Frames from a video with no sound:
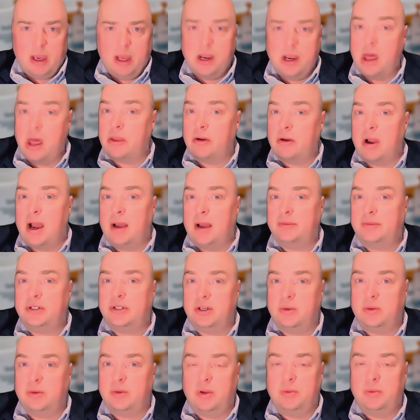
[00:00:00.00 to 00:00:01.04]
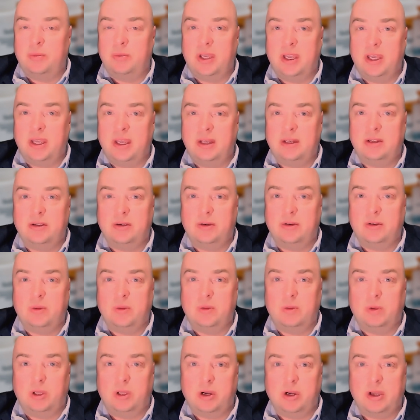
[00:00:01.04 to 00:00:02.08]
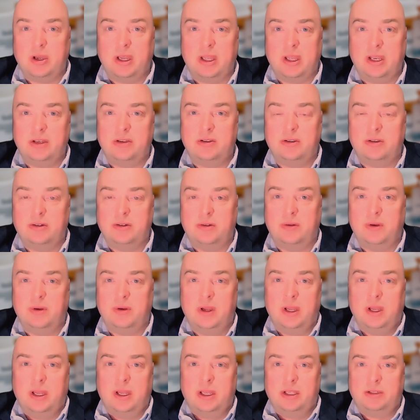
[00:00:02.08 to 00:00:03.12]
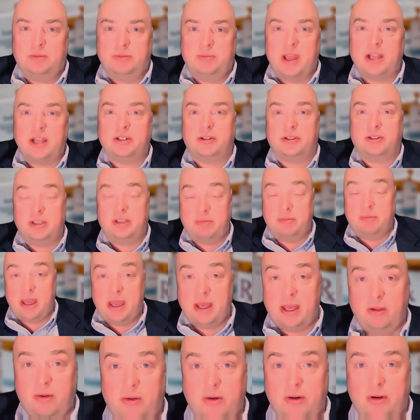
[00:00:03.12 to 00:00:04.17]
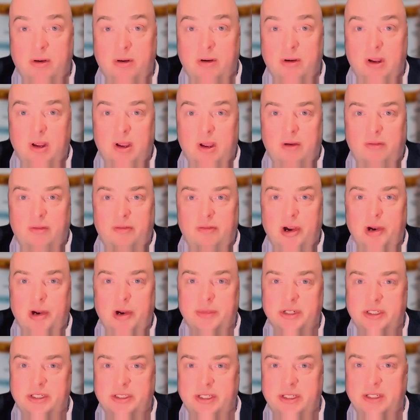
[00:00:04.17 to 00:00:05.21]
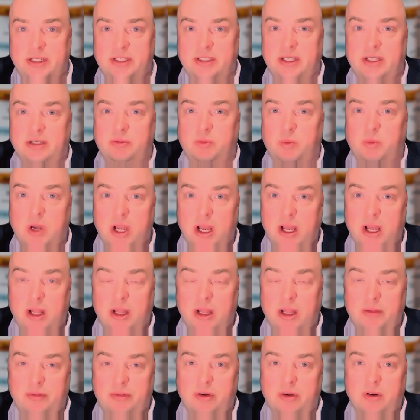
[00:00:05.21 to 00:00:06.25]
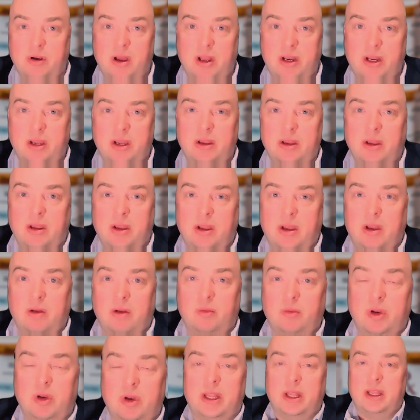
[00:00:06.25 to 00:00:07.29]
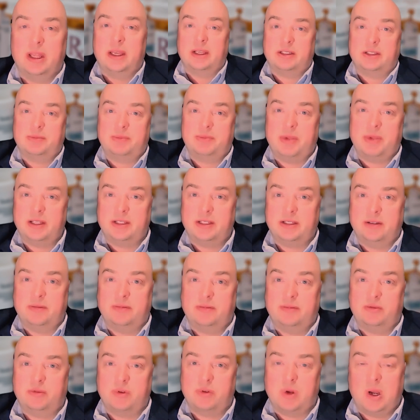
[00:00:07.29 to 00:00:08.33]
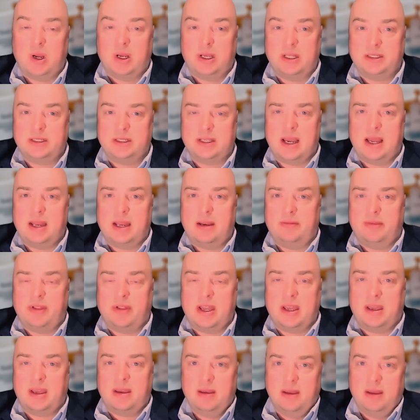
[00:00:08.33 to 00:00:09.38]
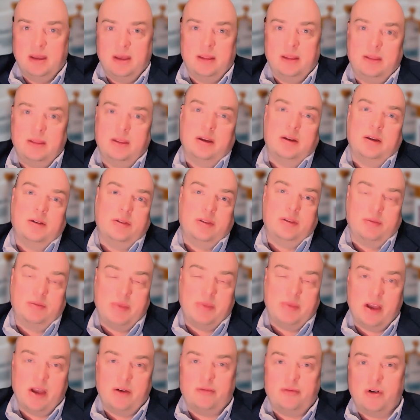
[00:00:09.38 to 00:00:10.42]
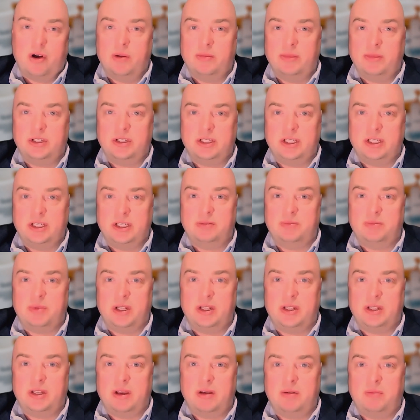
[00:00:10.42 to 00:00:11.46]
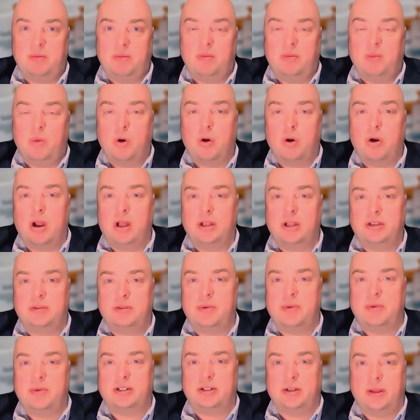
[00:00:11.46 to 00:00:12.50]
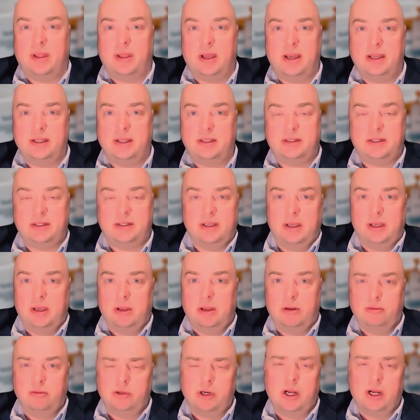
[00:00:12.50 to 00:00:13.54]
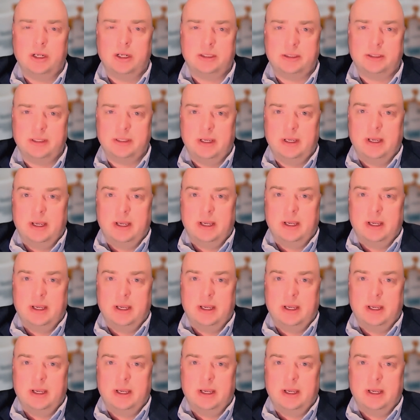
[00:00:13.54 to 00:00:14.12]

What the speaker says: Another option would be to look into specialty mail order pharmacies as well if you're on a really expensive drug. It's kind of like the mail pharmacies, but more on specialized drugs.